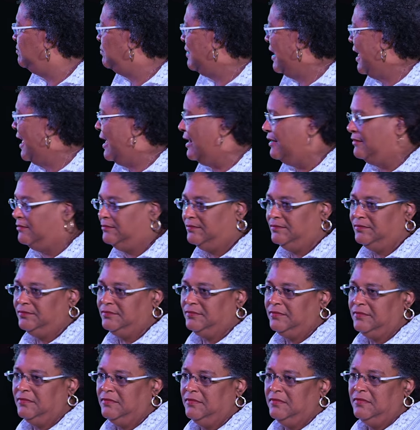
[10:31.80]
plan
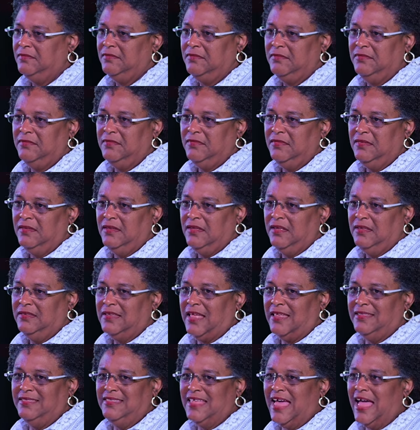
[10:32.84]

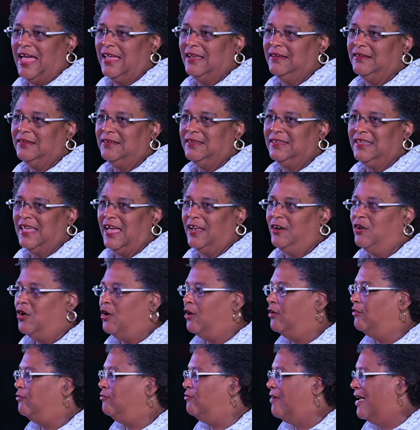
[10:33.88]
that that
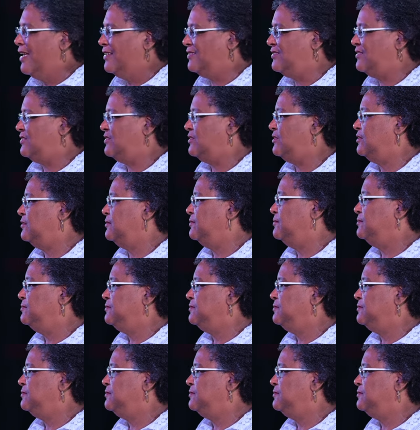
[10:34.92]
cannot rest